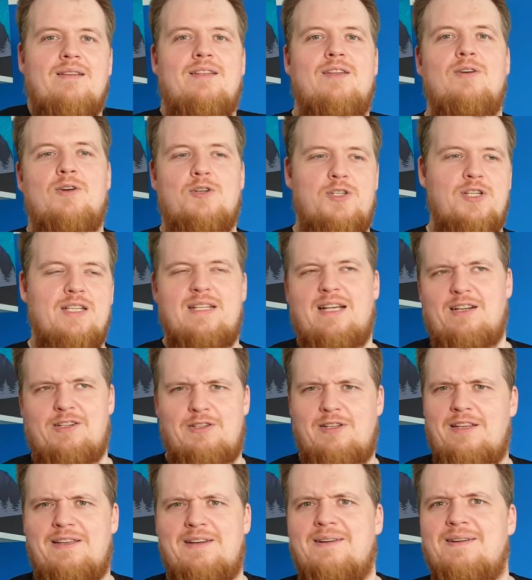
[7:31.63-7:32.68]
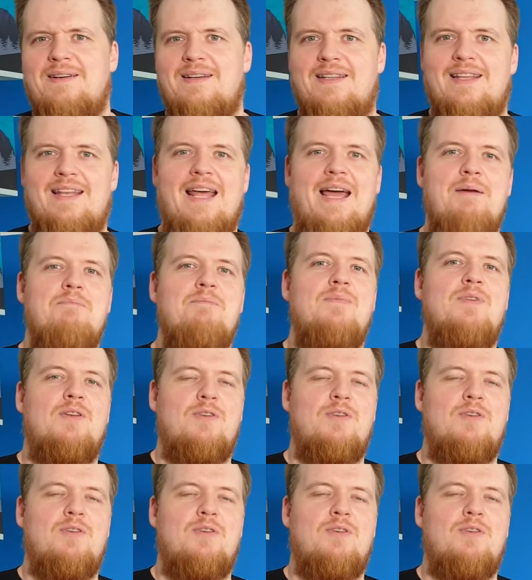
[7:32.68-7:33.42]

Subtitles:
You know, she's actually younger than him.